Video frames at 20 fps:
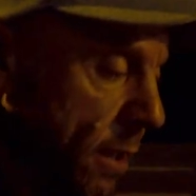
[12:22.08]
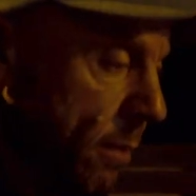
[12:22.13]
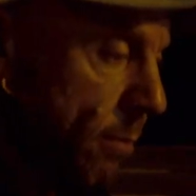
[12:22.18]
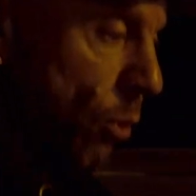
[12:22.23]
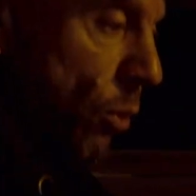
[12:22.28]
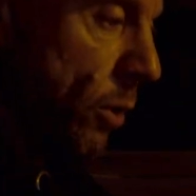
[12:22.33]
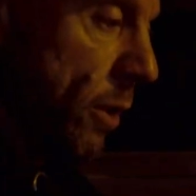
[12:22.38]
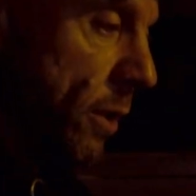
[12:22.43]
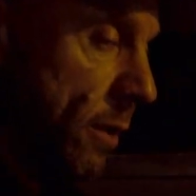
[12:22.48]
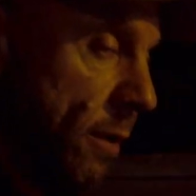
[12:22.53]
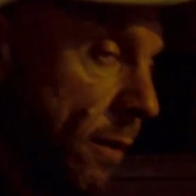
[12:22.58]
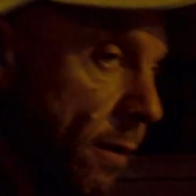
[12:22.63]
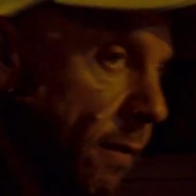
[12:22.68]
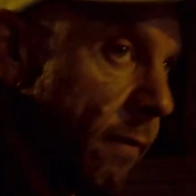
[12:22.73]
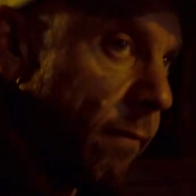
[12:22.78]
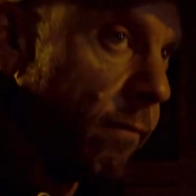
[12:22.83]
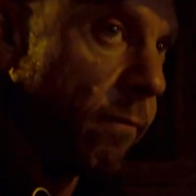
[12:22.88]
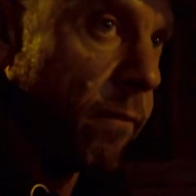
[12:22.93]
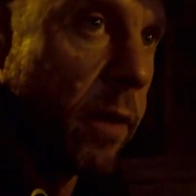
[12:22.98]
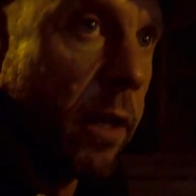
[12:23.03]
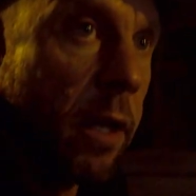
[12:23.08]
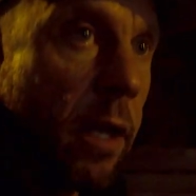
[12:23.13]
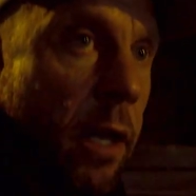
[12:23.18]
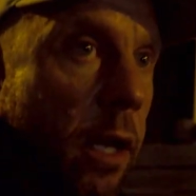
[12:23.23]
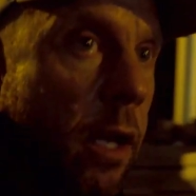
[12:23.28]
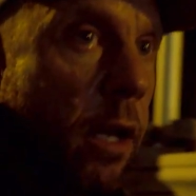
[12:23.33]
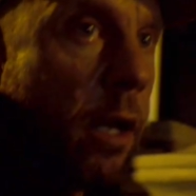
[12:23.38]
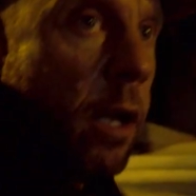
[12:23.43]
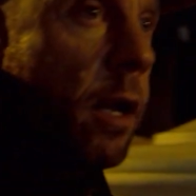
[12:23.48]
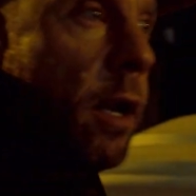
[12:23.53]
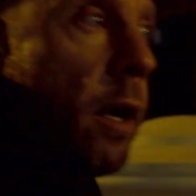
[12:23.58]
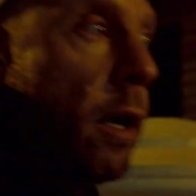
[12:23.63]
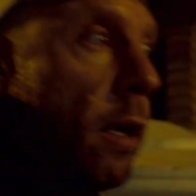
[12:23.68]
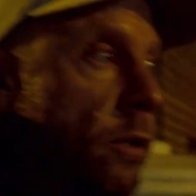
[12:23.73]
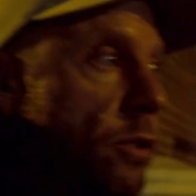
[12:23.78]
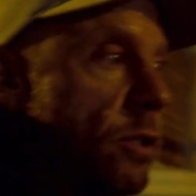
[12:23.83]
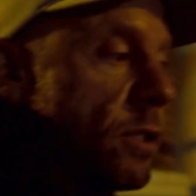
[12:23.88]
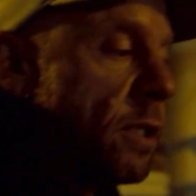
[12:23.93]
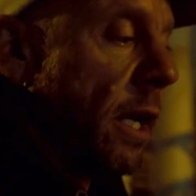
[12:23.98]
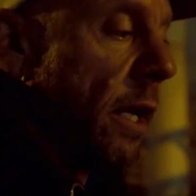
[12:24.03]
in the morning. I
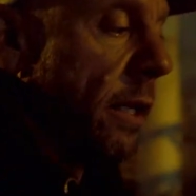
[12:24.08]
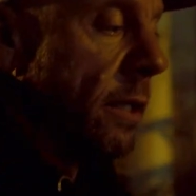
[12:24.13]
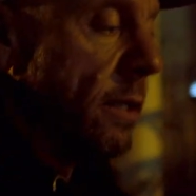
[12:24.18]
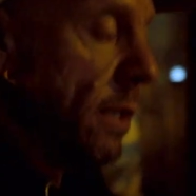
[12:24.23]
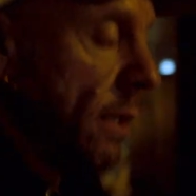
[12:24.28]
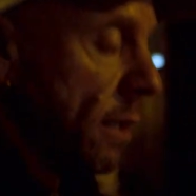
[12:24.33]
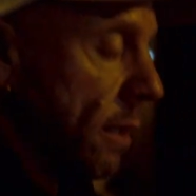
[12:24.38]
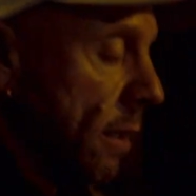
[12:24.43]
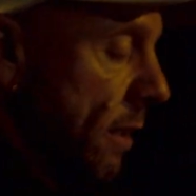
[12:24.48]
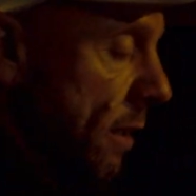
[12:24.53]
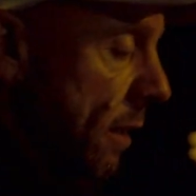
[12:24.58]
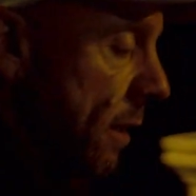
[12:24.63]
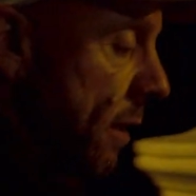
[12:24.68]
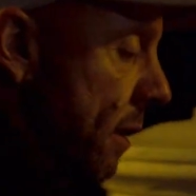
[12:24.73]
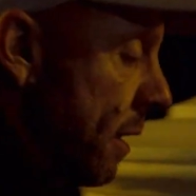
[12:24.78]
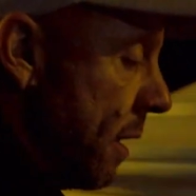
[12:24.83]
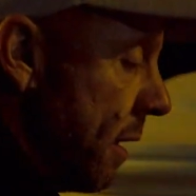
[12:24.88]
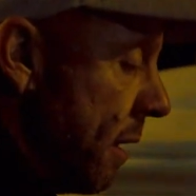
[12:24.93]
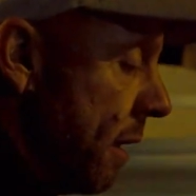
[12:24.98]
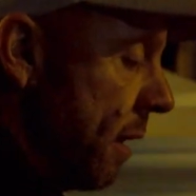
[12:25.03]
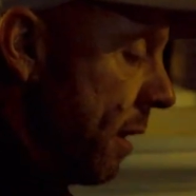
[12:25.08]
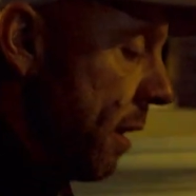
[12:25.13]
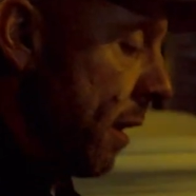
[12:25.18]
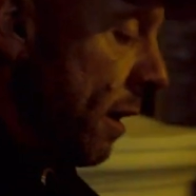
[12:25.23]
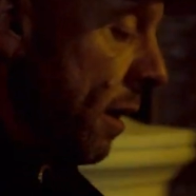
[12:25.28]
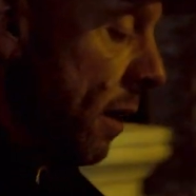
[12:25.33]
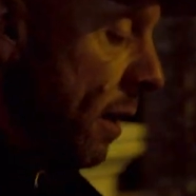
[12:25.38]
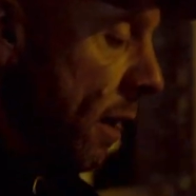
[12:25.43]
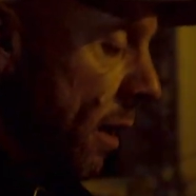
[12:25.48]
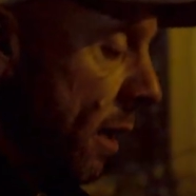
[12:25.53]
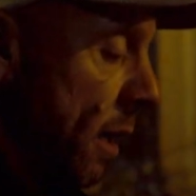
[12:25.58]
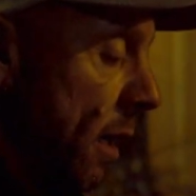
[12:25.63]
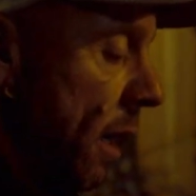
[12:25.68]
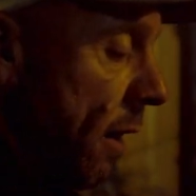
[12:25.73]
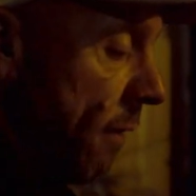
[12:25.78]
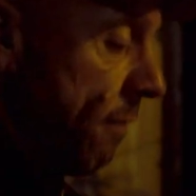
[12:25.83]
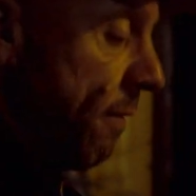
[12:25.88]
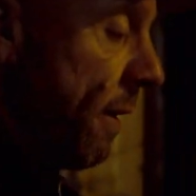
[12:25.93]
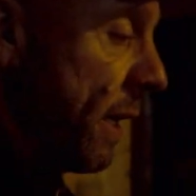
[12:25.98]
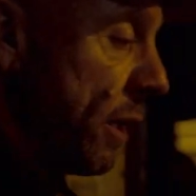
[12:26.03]
just had
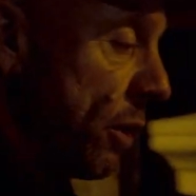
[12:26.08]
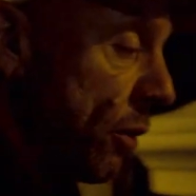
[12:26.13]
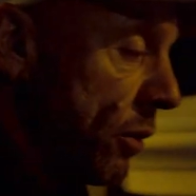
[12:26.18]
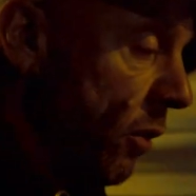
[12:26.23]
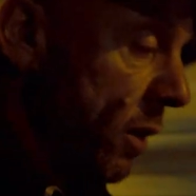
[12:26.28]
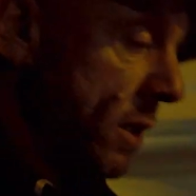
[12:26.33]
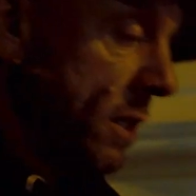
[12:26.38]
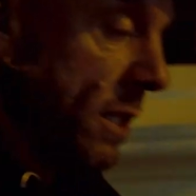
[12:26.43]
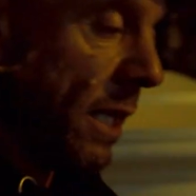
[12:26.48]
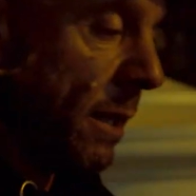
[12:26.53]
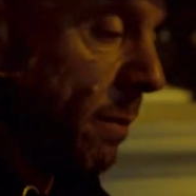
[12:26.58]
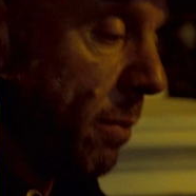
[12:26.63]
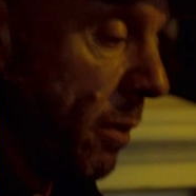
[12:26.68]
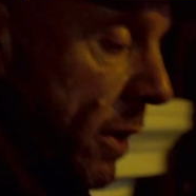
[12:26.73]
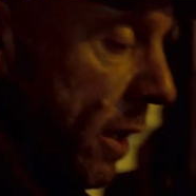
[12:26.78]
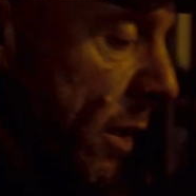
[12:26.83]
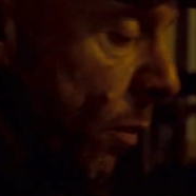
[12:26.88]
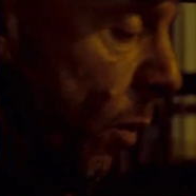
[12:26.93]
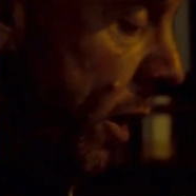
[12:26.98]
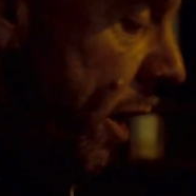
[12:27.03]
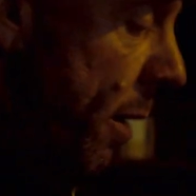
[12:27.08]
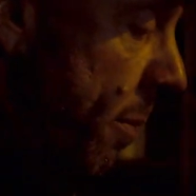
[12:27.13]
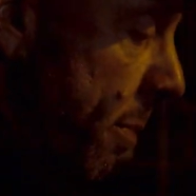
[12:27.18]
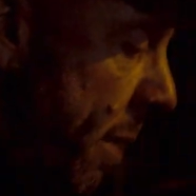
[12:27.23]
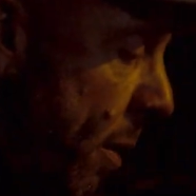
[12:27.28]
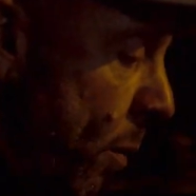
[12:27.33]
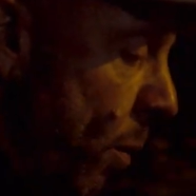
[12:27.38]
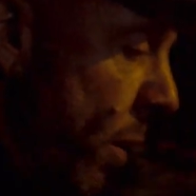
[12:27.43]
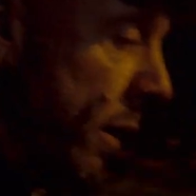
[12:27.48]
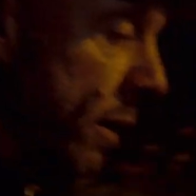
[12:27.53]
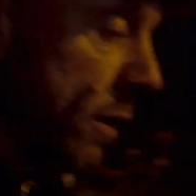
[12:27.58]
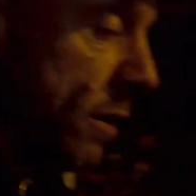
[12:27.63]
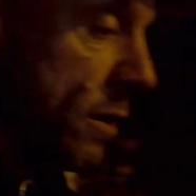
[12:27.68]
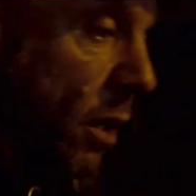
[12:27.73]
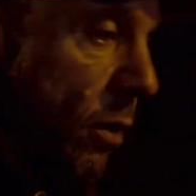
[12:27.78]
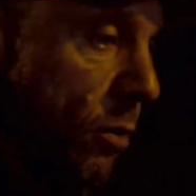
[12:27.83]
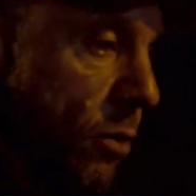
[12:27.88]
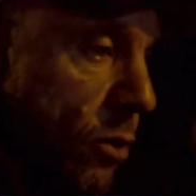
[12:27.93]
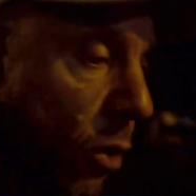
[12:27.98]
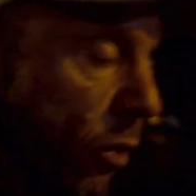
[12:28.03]
a fairly good night's sleep. I think I woke up about 1 and
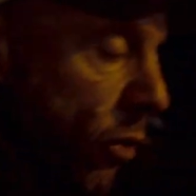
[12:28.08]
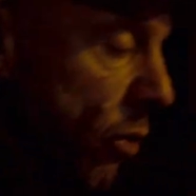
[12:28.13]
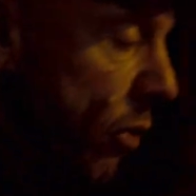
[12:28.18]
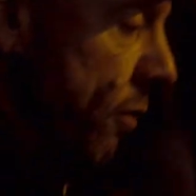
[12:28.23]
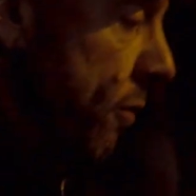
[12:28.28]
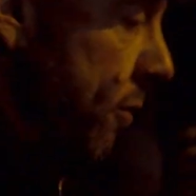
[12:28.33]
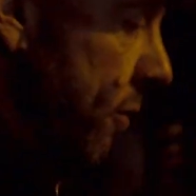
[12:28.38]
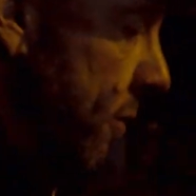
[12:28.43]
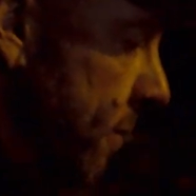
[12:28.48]
dozed on and off.